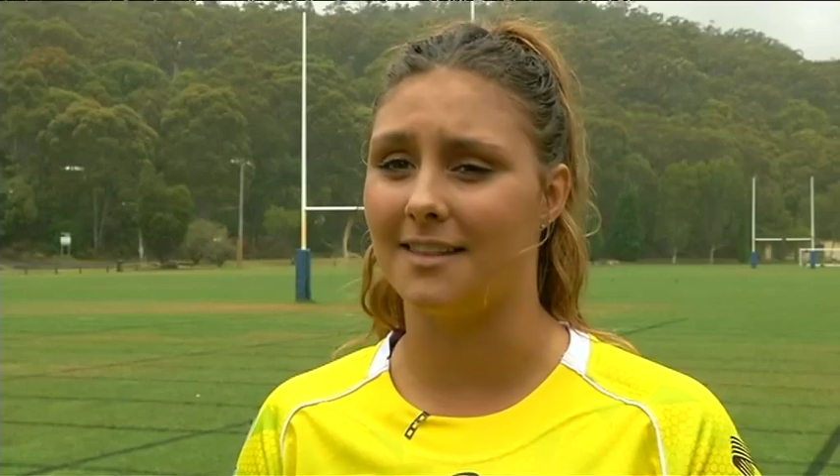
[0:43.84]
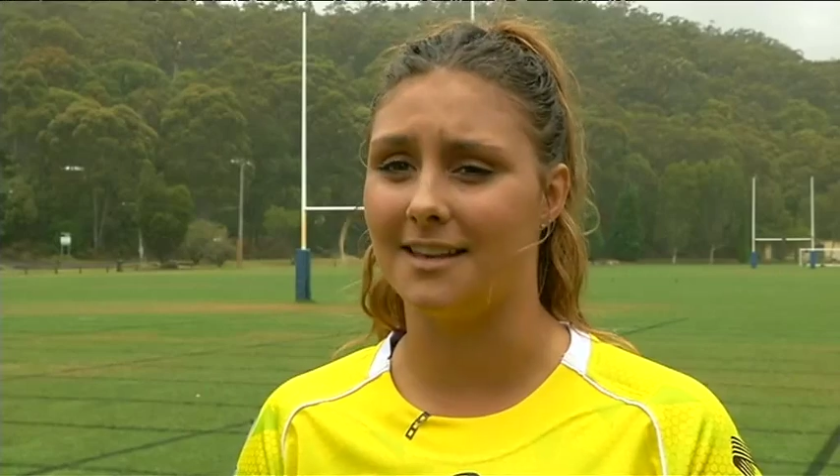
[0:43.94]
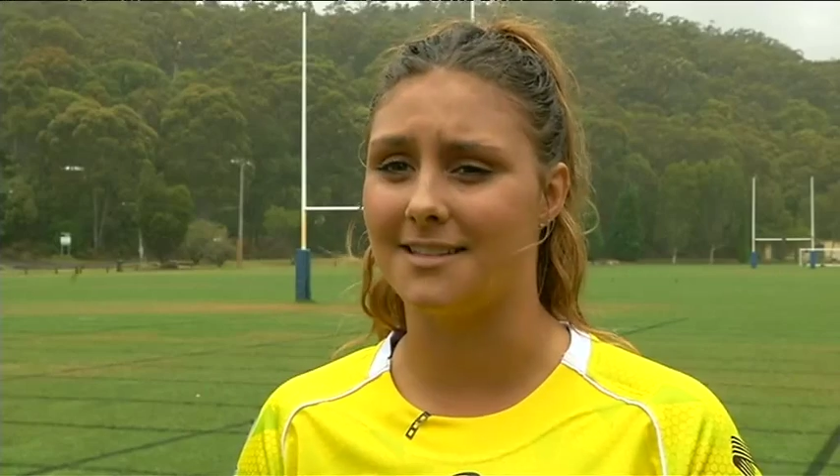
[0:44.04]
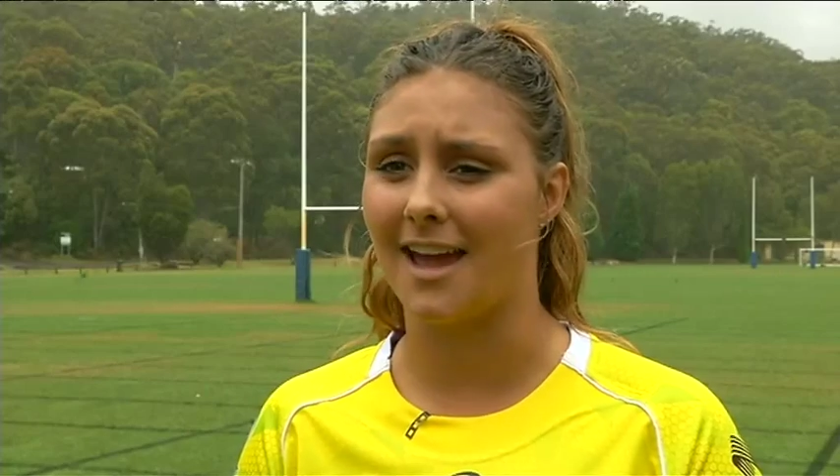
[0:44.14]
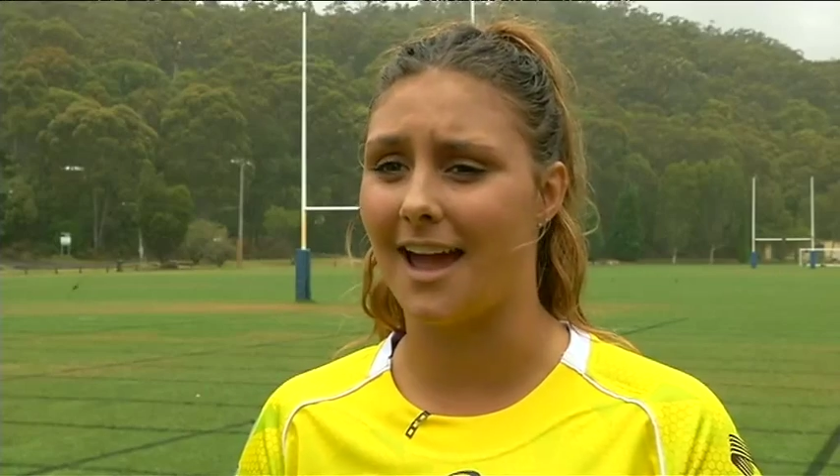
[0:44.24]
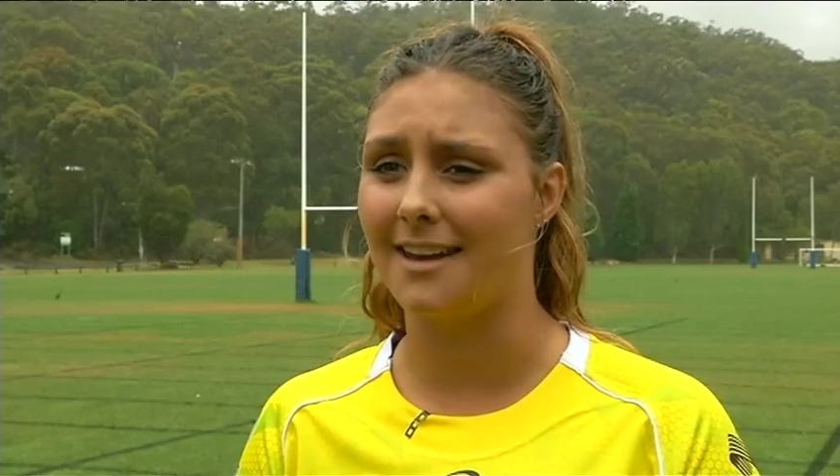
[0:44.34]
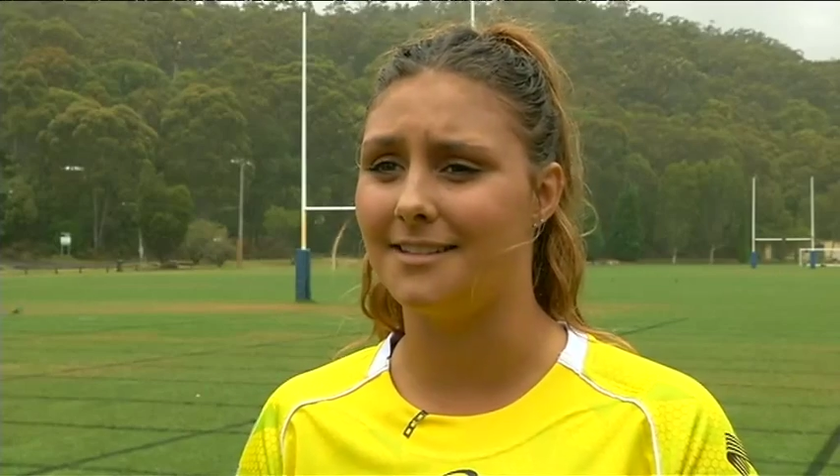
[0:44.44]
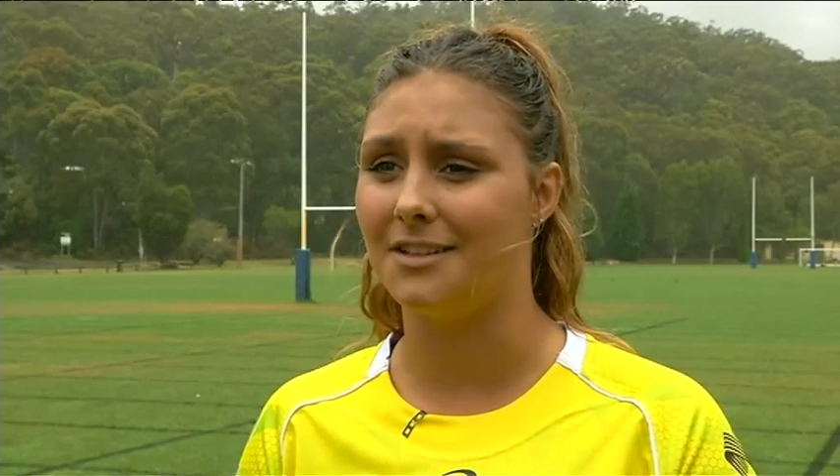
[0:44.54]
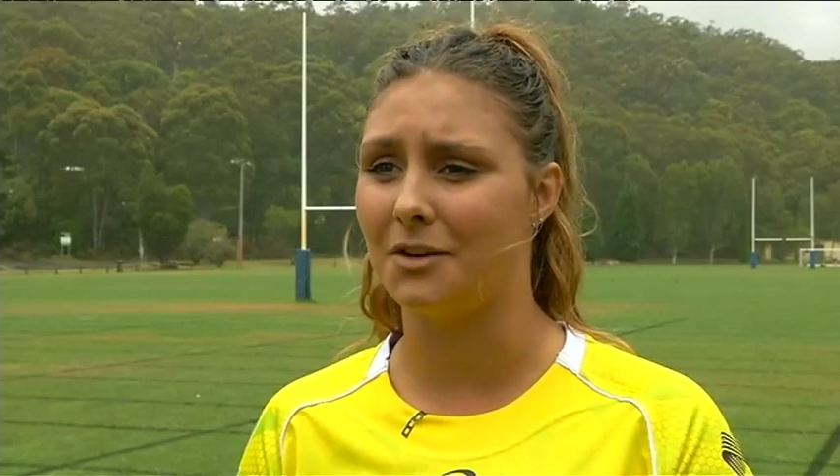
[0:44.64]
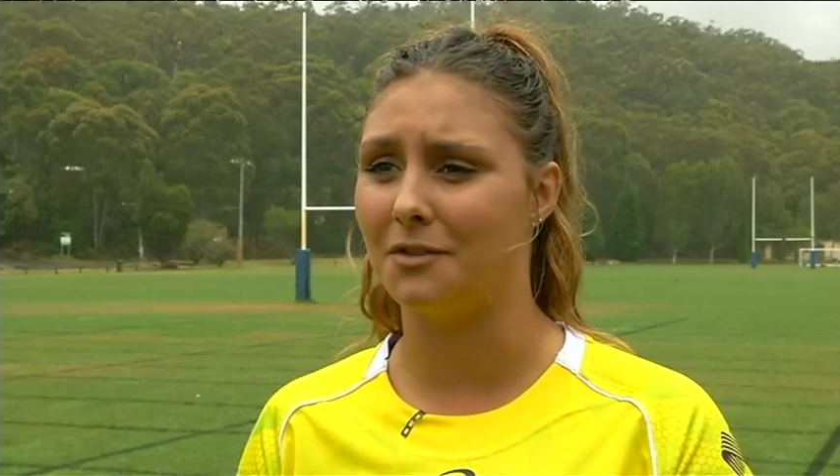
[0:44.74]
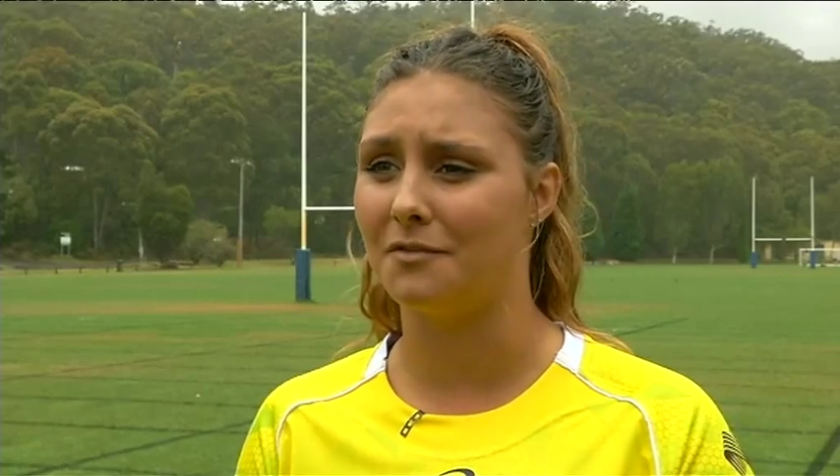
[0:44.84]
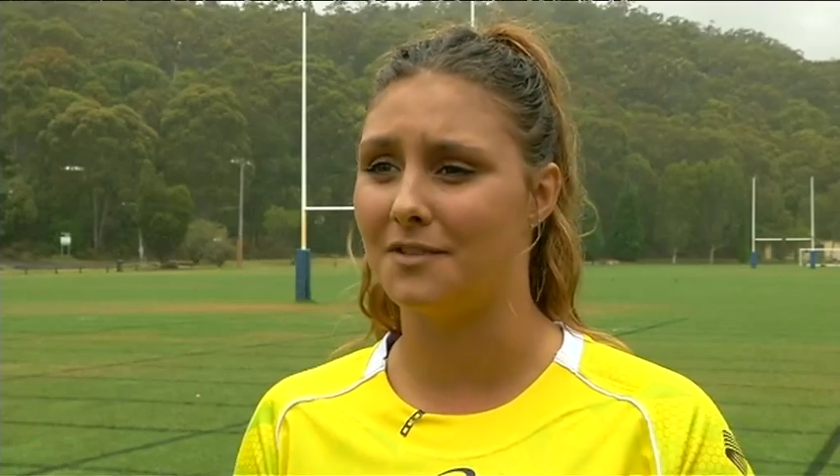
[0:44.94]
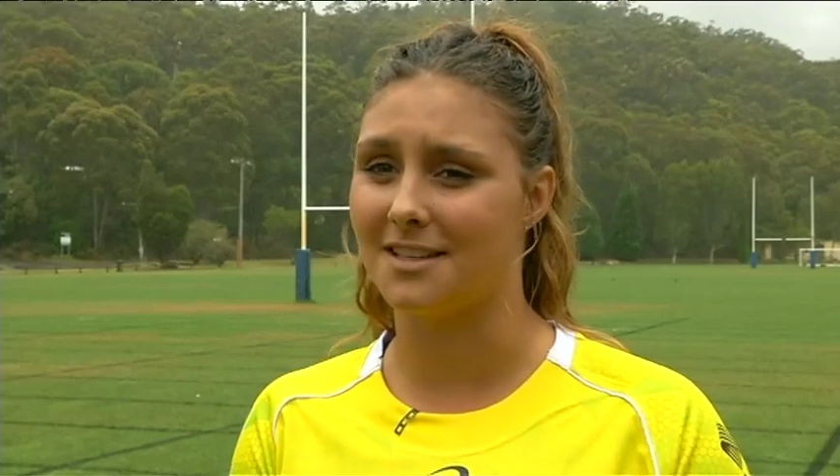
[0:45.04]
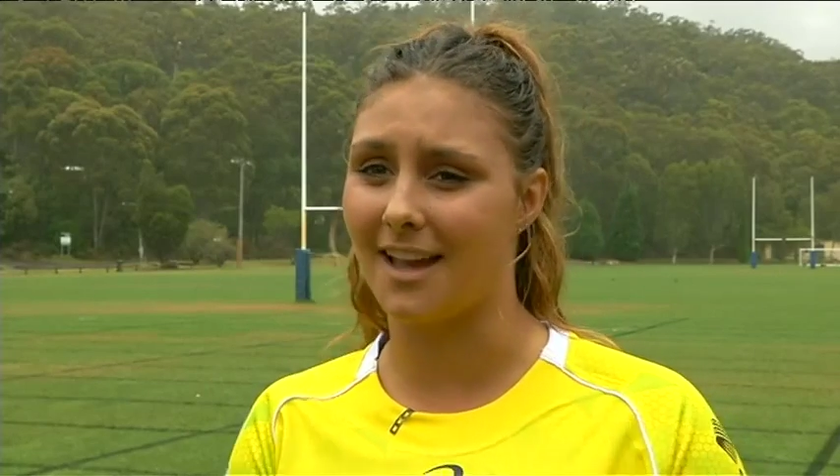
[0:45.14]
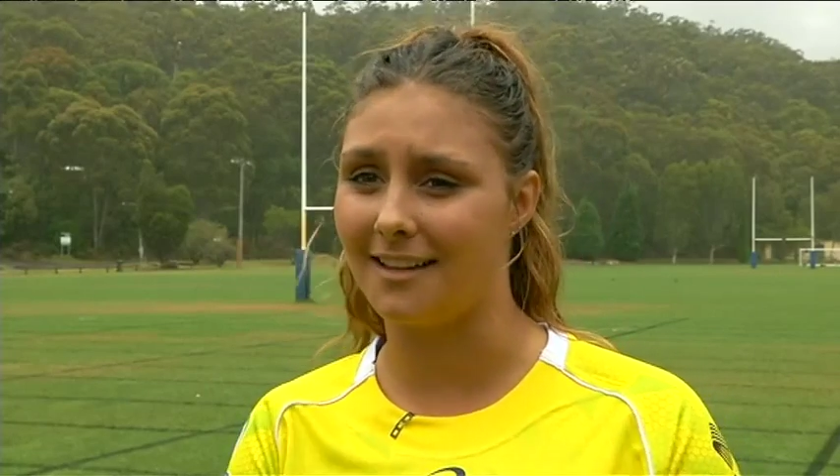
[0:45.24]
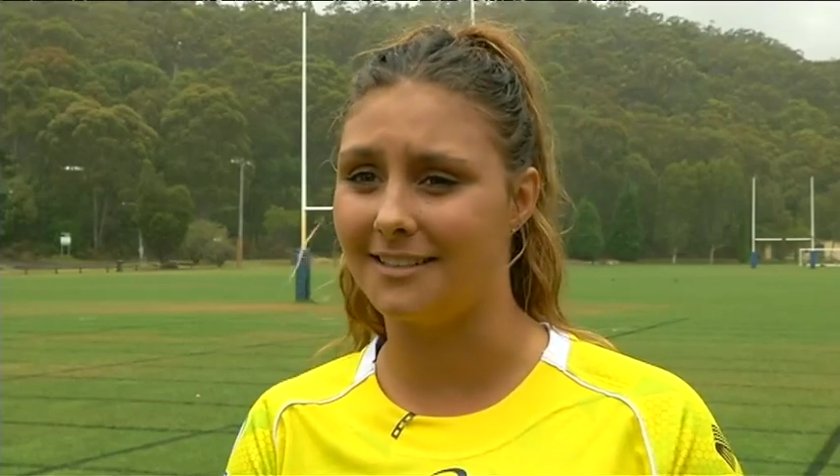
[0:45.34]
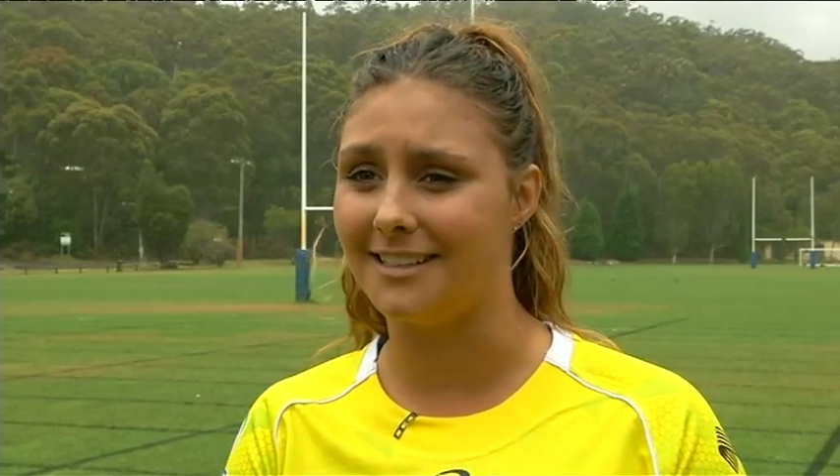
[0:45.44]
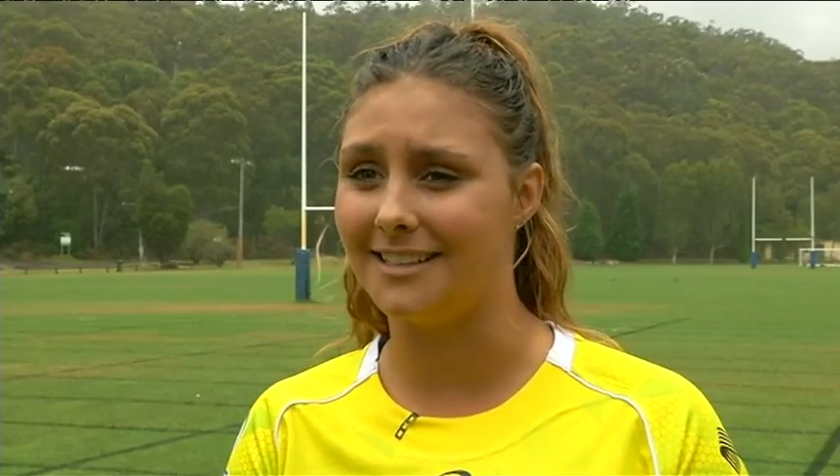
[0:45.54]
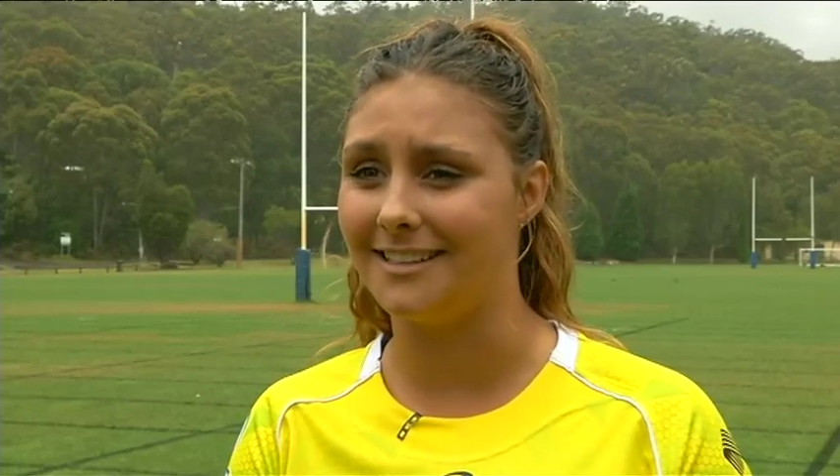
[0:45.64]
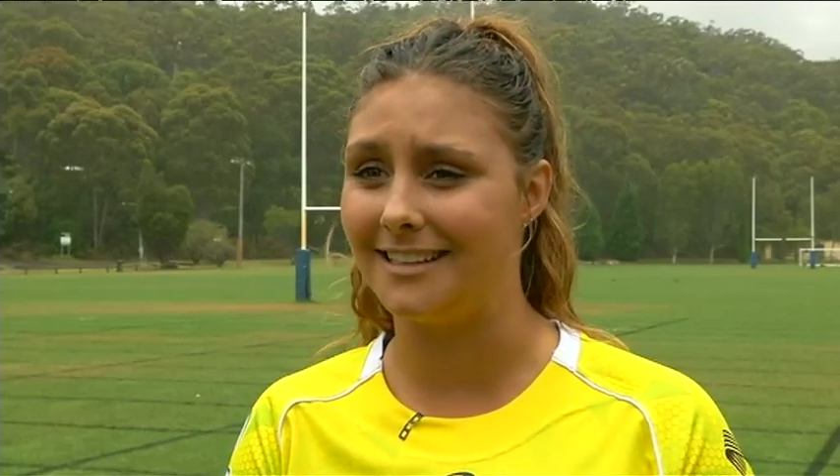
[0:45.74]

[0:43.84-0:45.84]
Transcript: and then to add, you know, the physicality